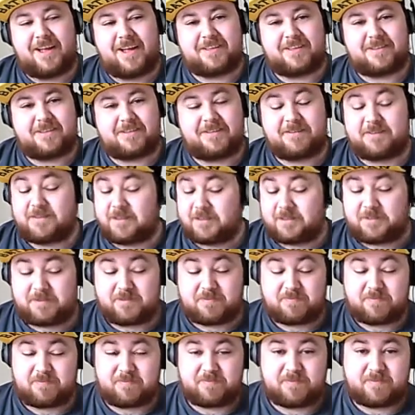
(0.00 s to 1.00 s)
just
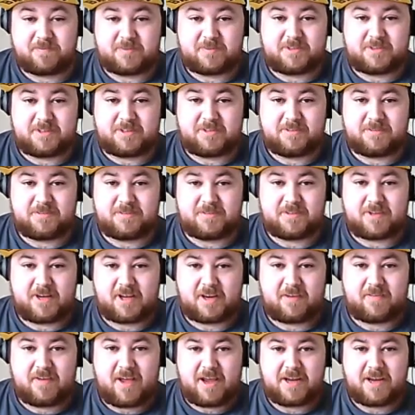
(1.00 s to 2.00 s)
kind
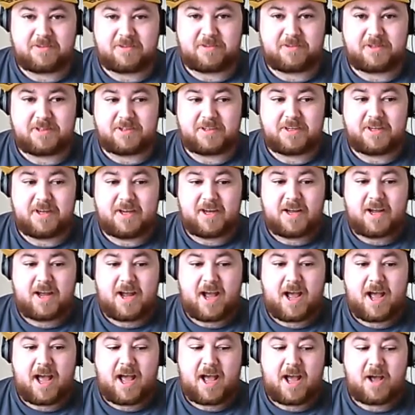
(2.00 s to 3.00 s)
of hatred.
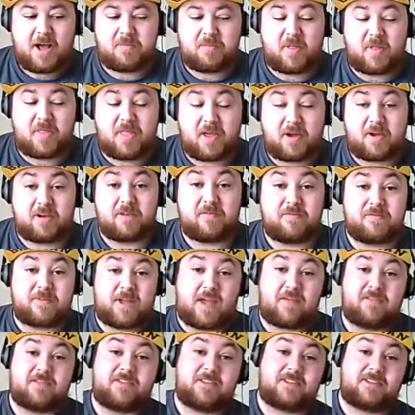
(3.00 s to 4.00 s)
But they're kind of
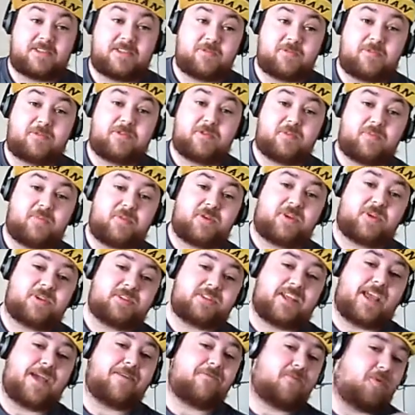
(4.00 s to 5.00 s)
having to deal with them because
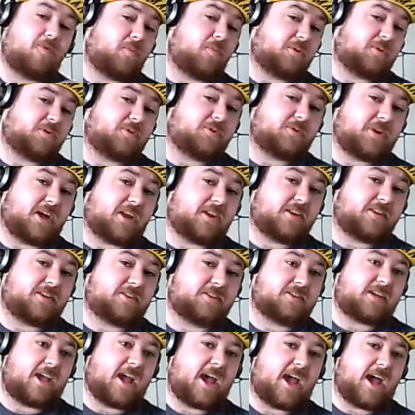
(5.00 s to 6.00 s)
they have orbital cannons,
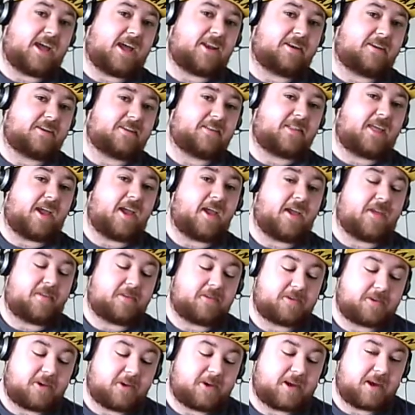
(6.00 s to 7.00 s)
and the
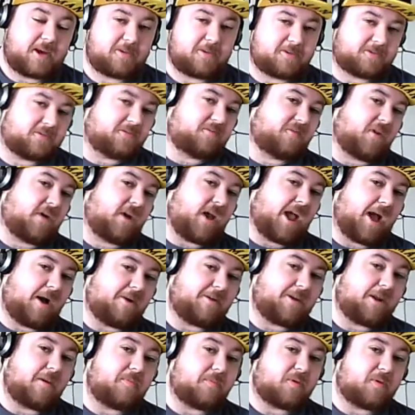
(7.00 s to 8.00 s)
Dark Angels are very
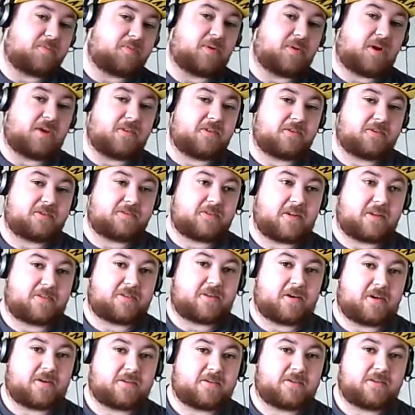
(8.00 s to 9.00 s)
outnumbered by the Death
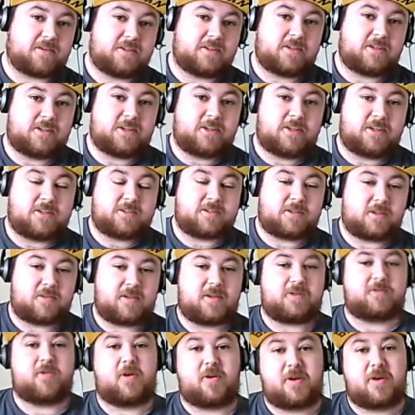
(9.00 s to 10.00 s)
Guard, so they're
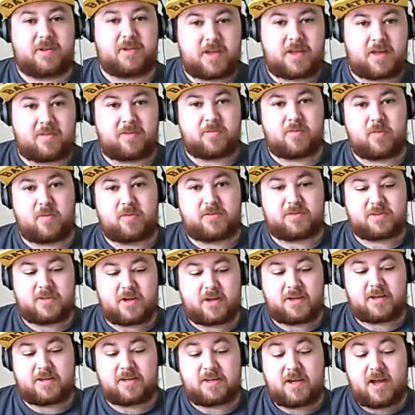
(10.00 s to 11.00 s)
trying to get them on
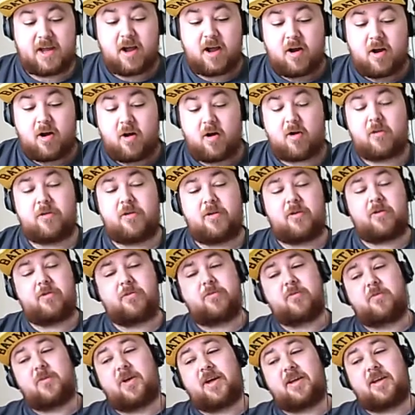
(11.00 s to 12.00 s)
side.
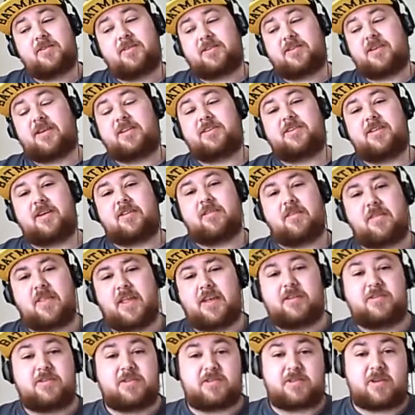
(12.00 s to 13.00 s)
Although it turns out that they're
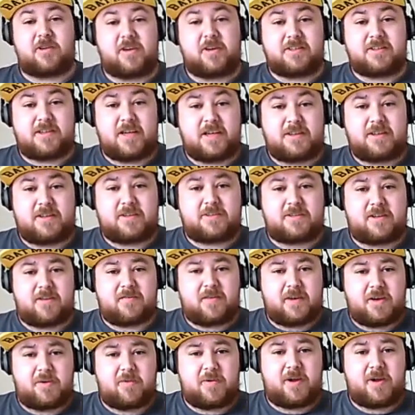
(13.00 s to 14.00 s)
just going to take their stuff
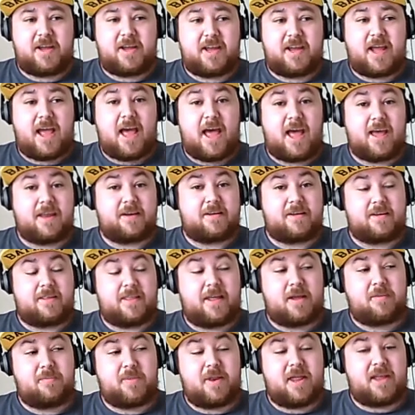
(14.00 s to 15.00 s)
anyway, and
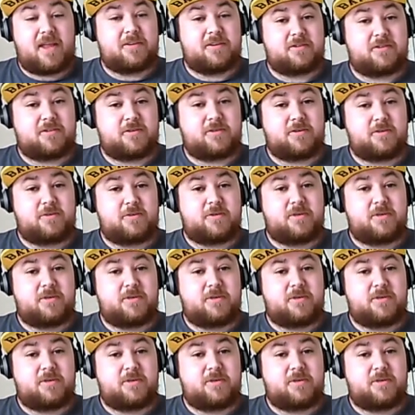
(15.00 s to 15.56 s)
they plan to